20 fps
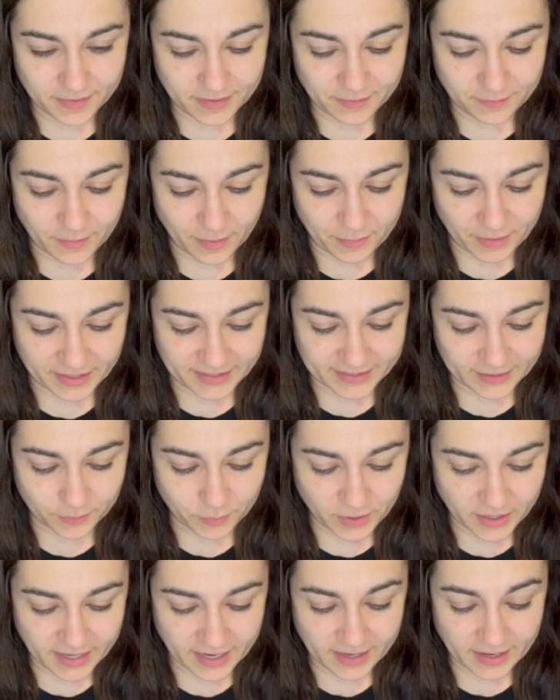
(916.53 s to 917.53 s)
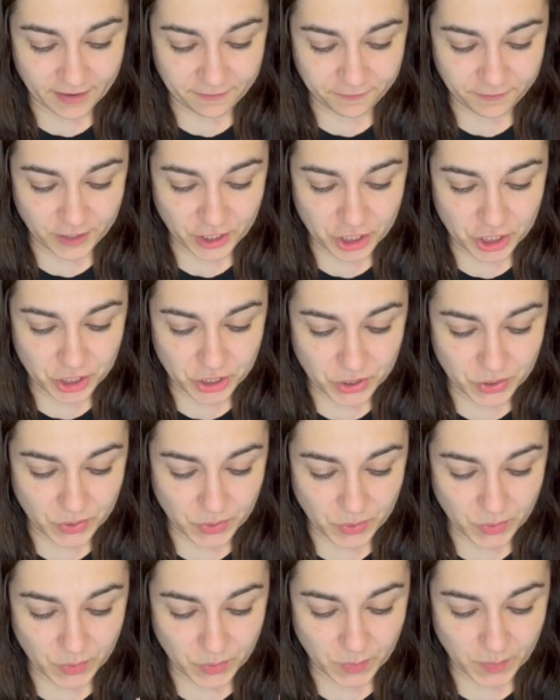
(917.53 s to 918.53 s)
my brain stopped working, a
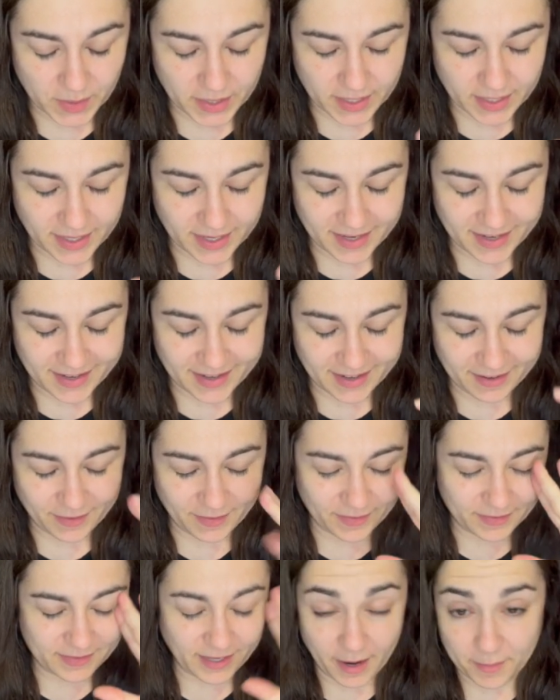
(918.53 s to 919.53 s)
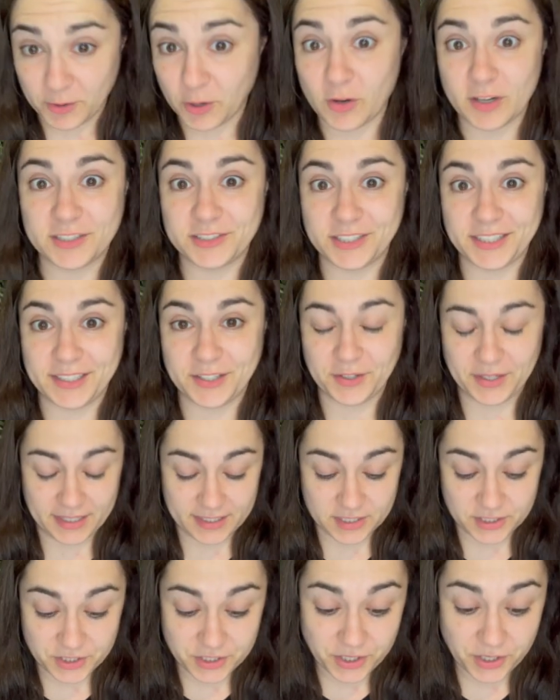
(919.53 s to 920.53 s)
few terminologies you need
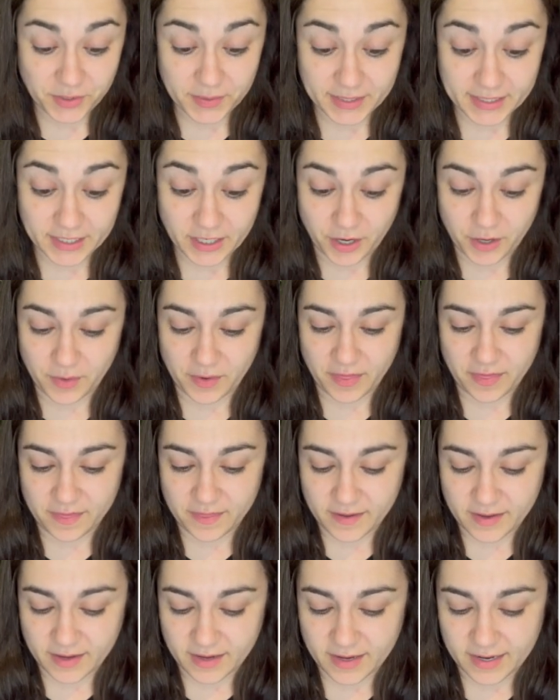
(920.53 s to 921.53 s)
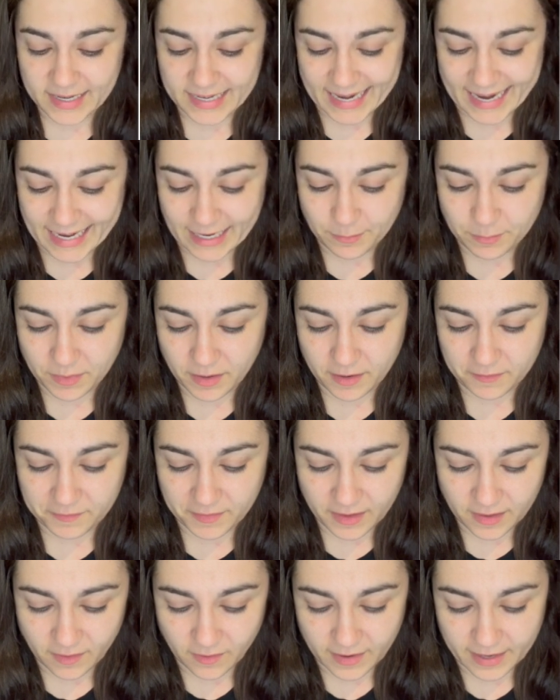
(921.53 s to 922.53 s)
to know. So the name of the
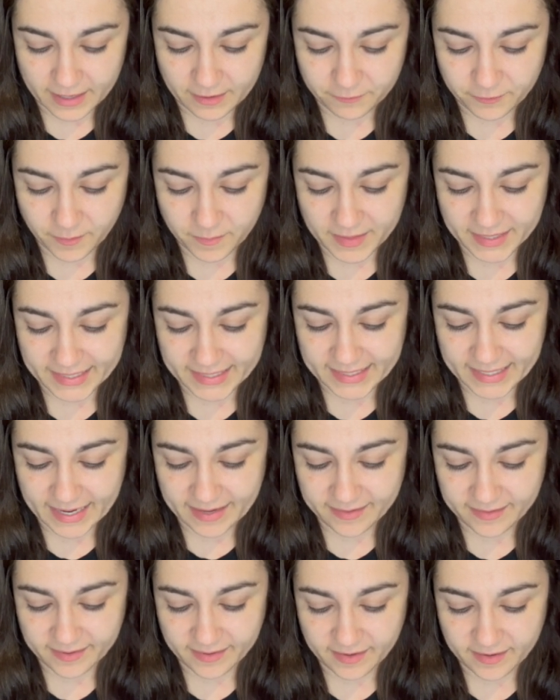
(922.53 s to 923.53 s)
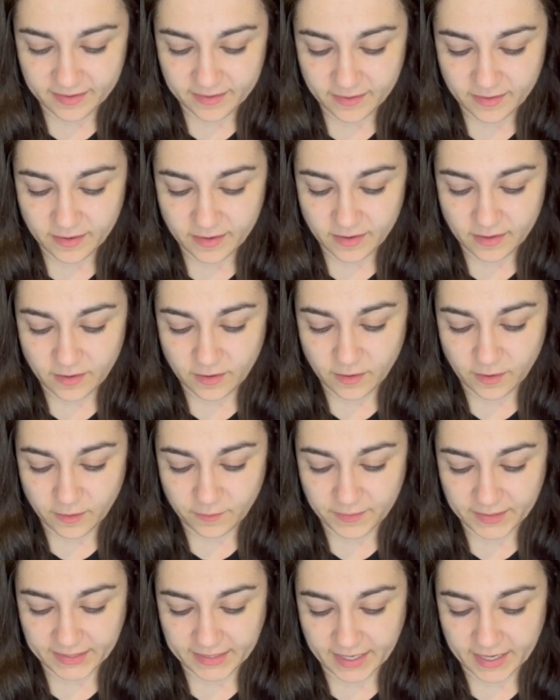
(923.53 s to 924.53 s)
line from the centre of
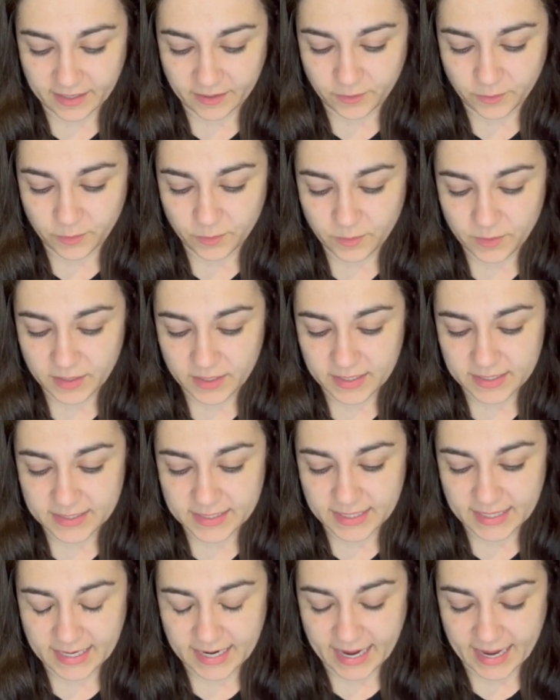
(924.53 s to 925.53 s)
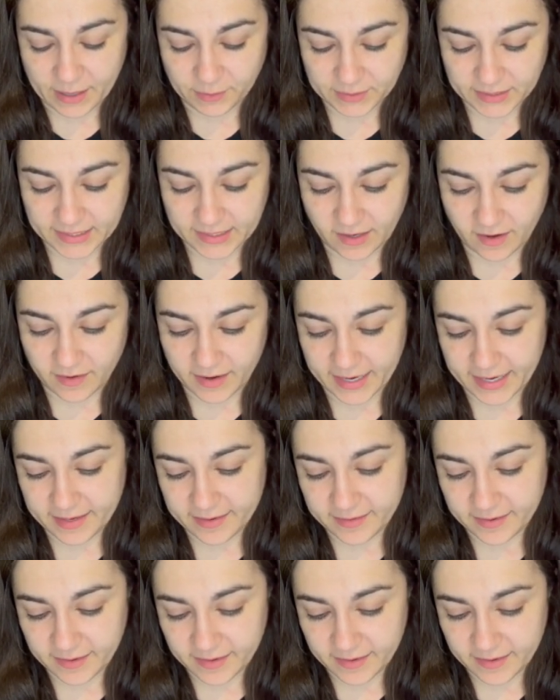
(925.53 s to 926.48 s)
the circle to the outside